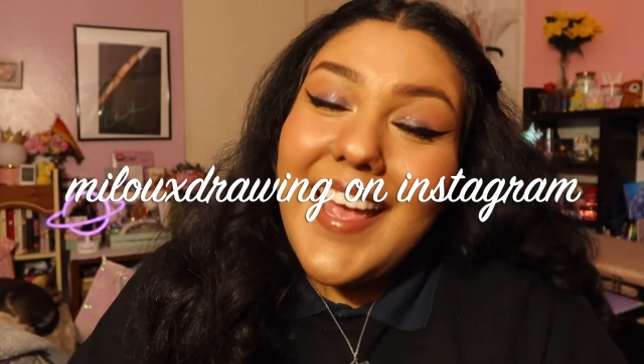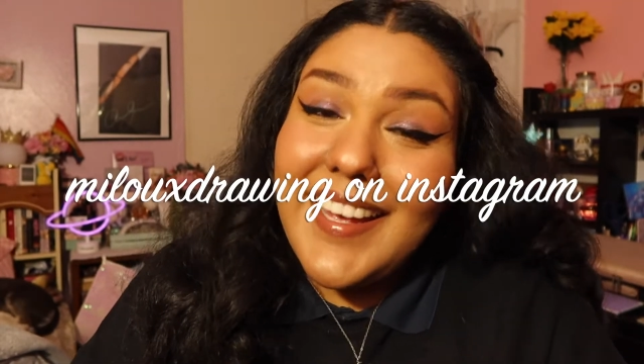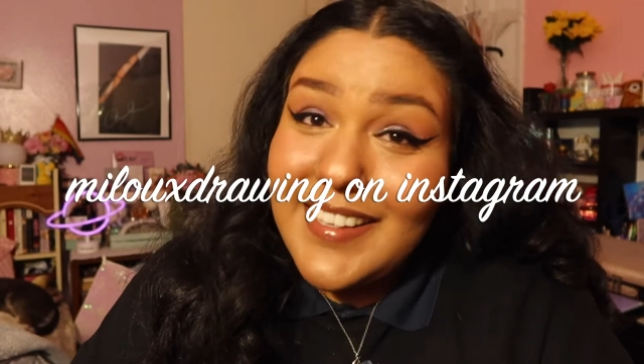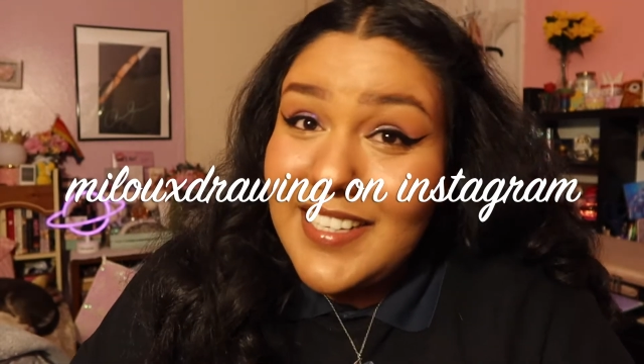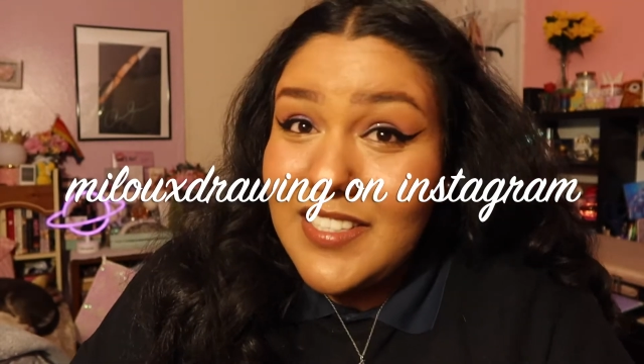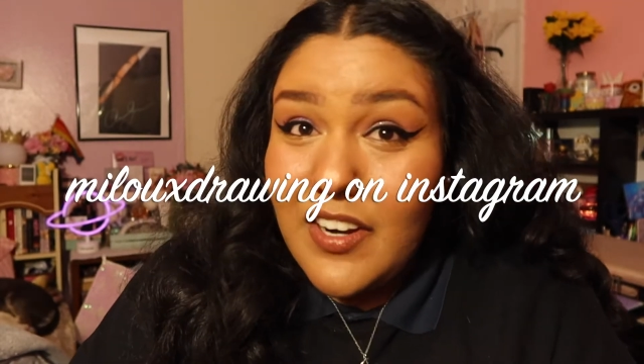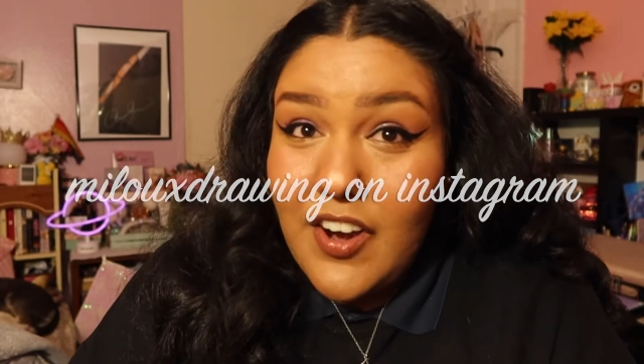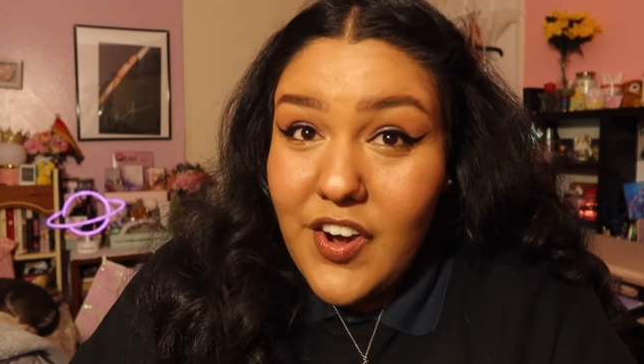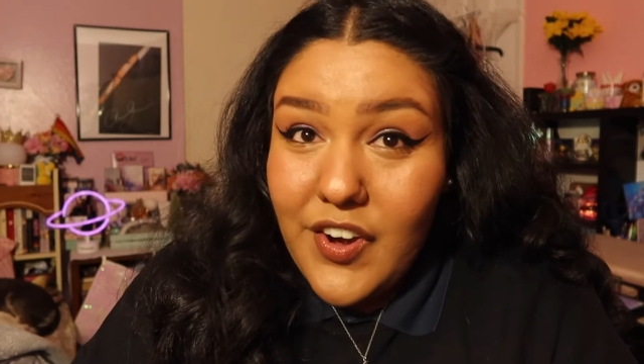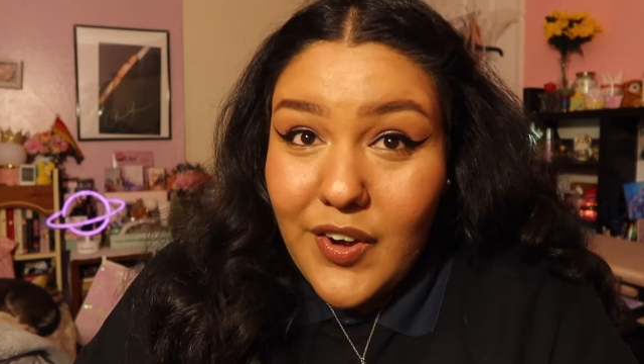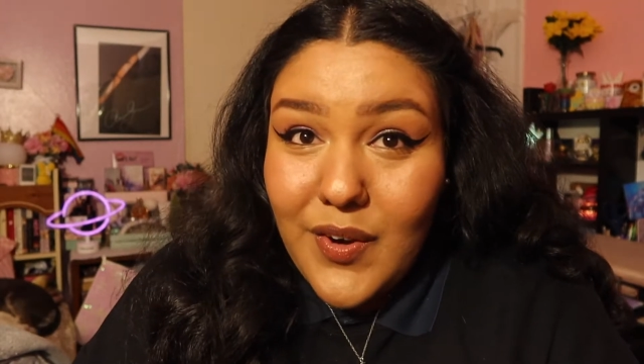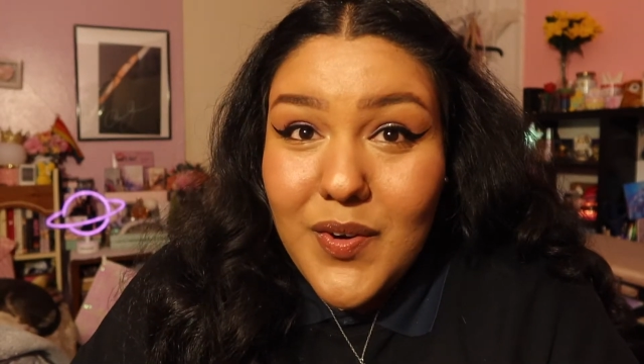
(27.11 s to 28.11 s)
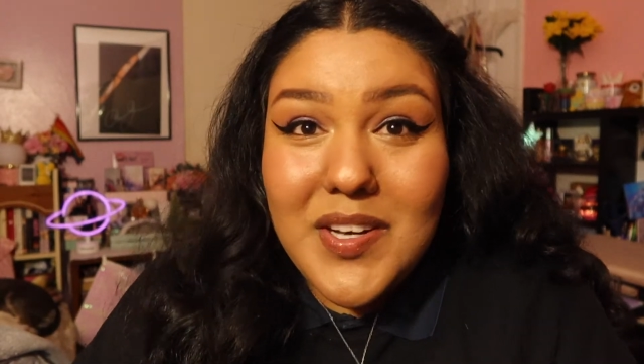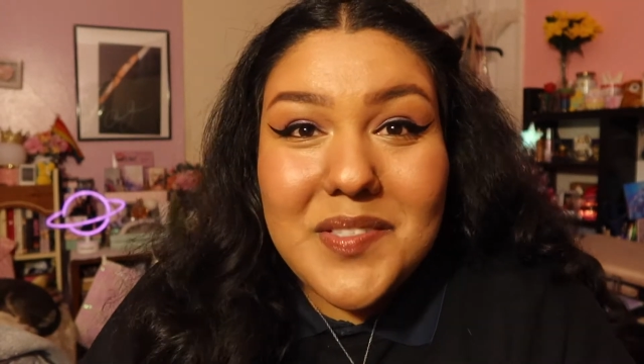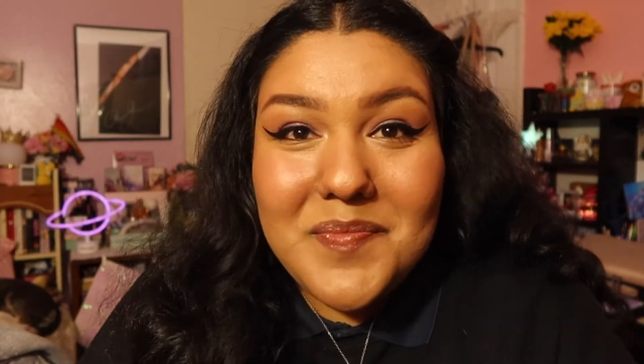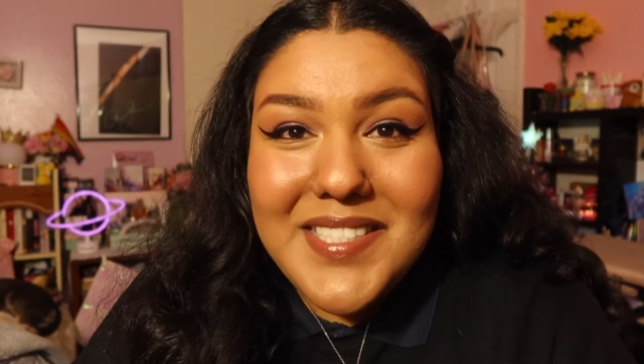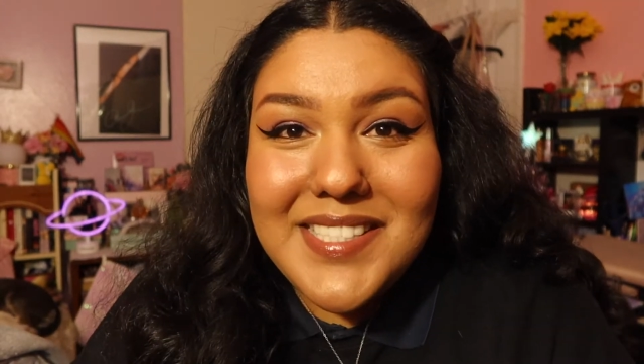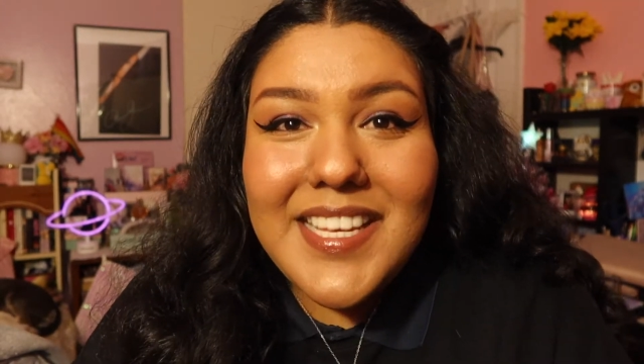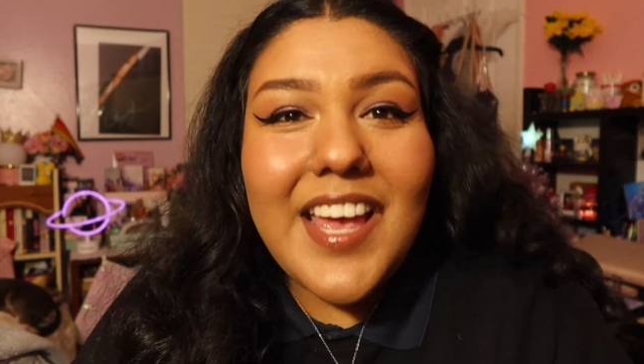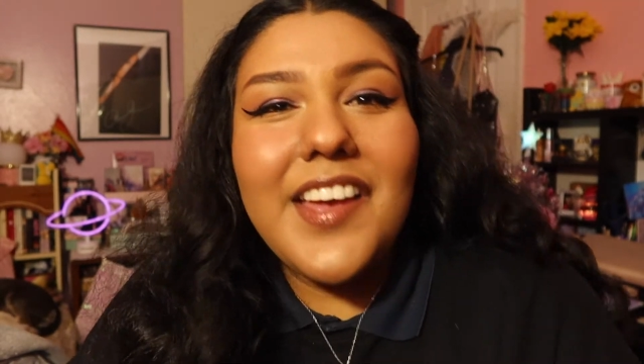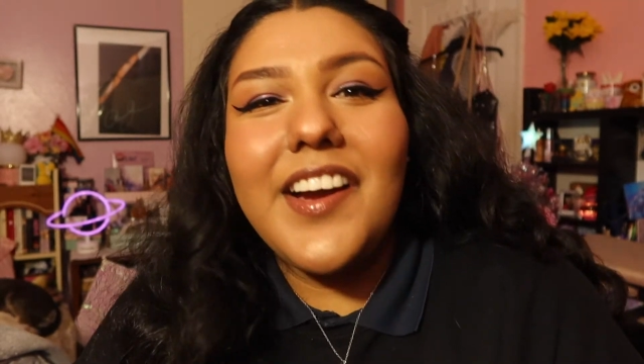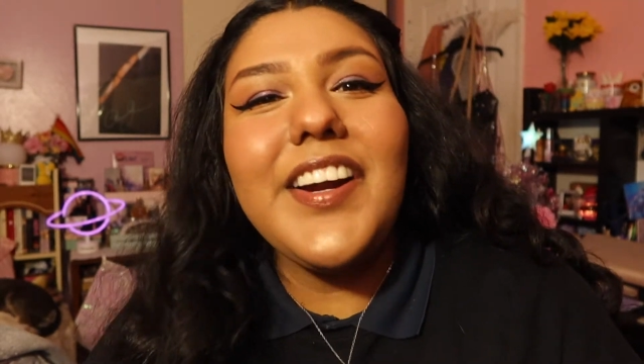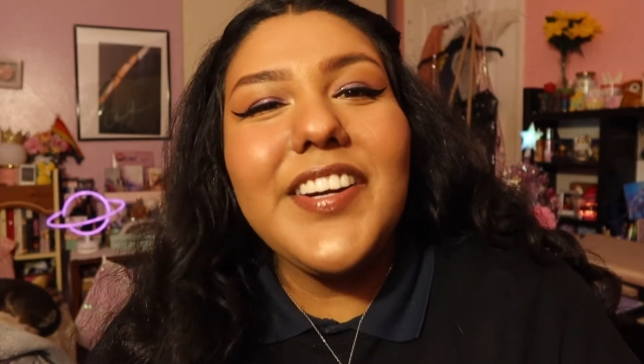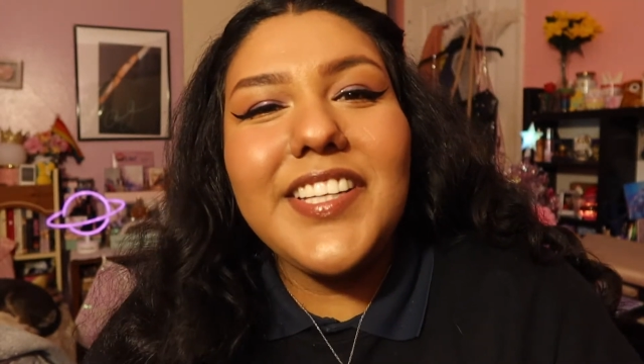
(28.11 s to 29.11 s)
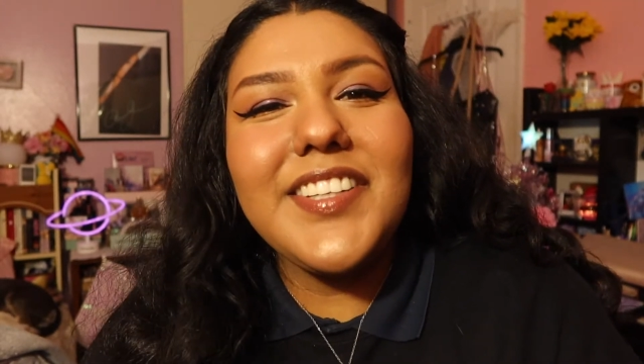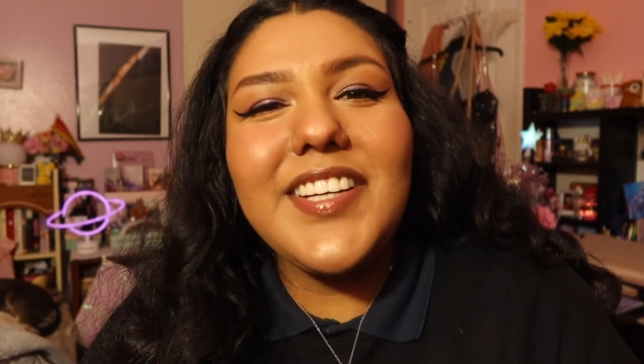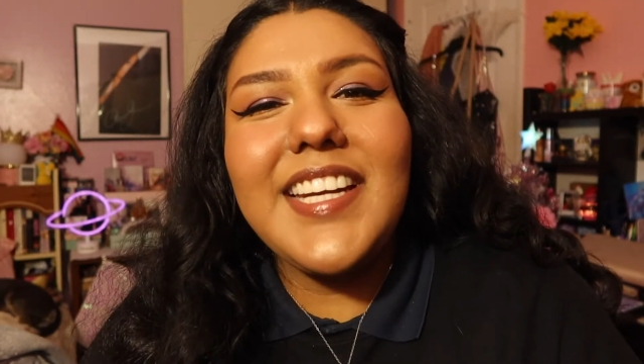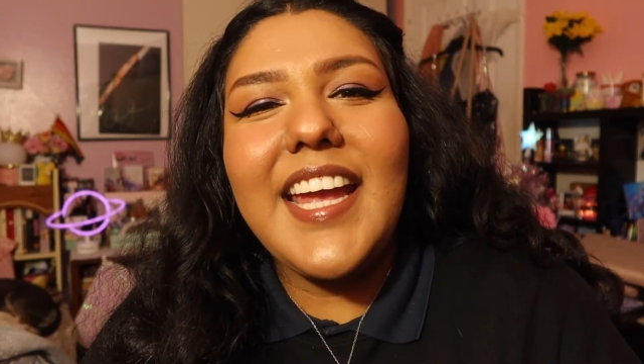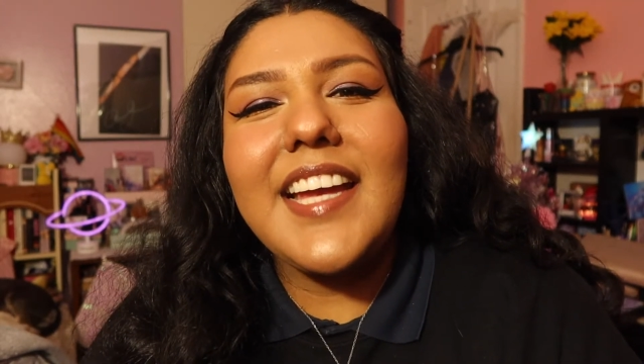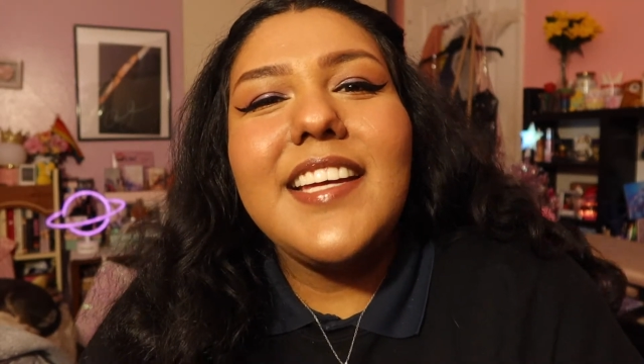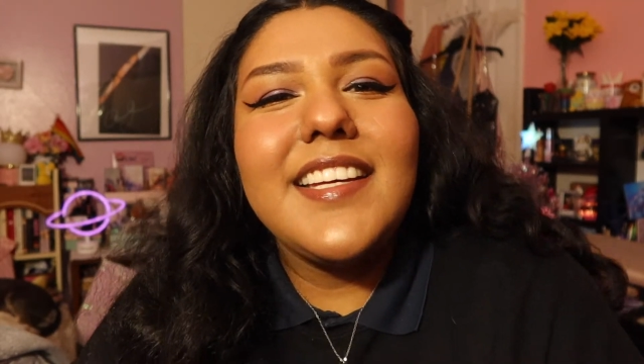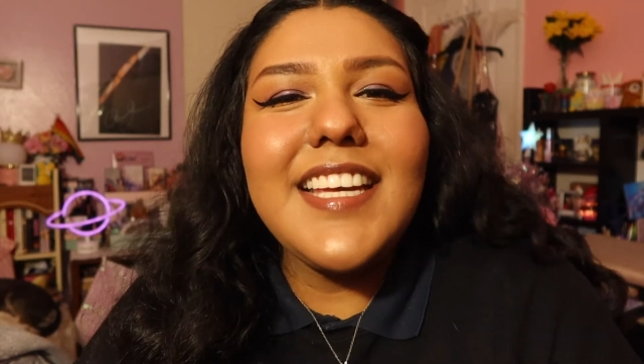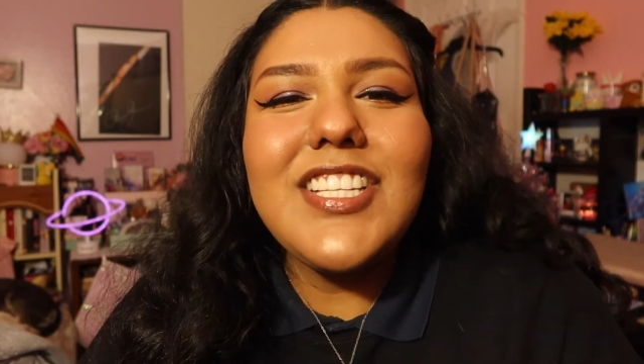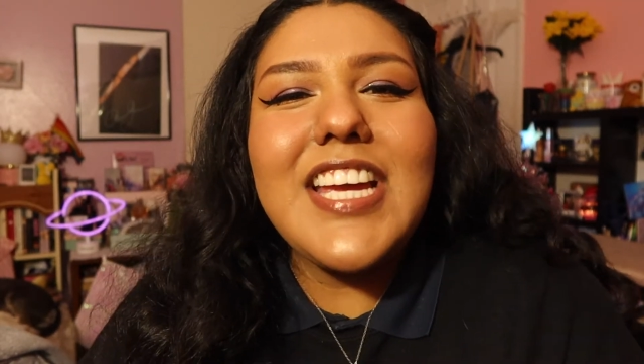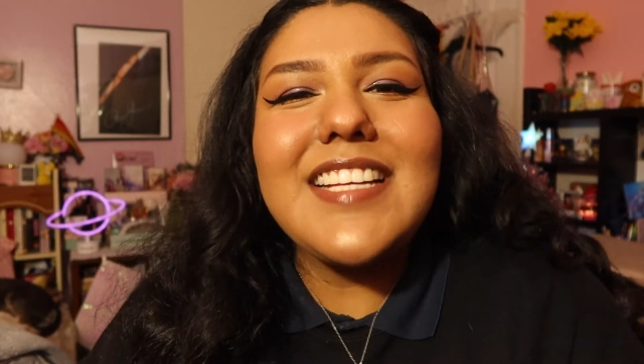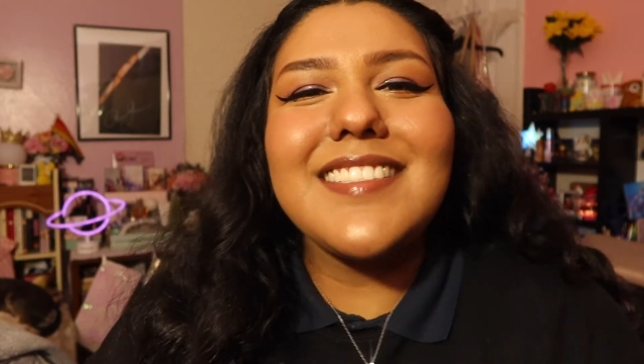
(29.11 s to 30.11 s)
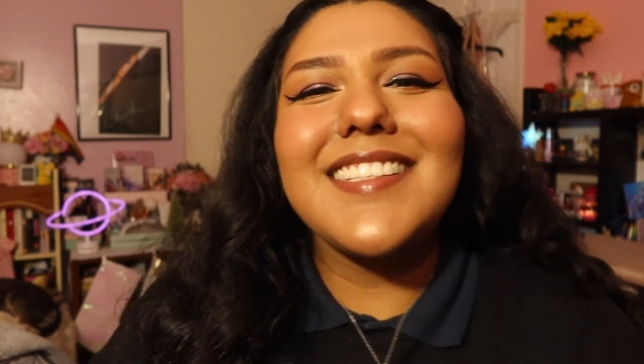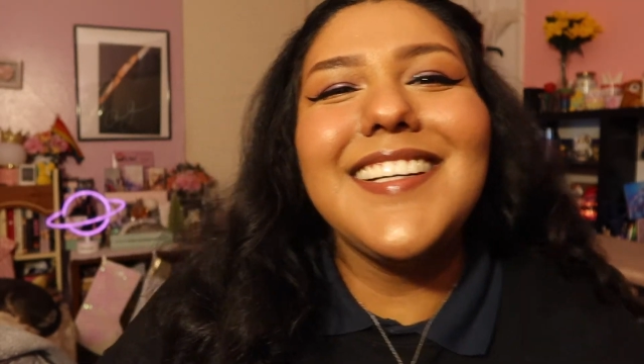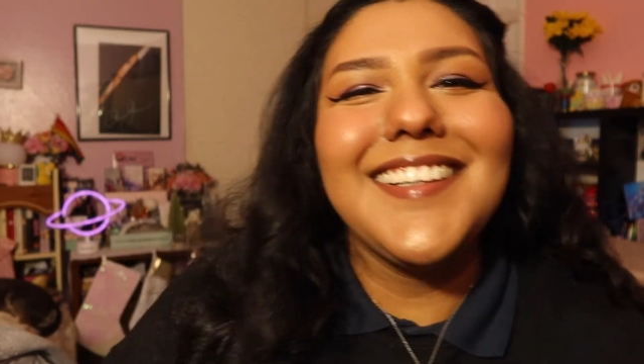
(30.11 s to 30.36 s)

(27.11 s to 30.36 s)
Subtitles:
and these are her Christmas Ariana Grande keychains.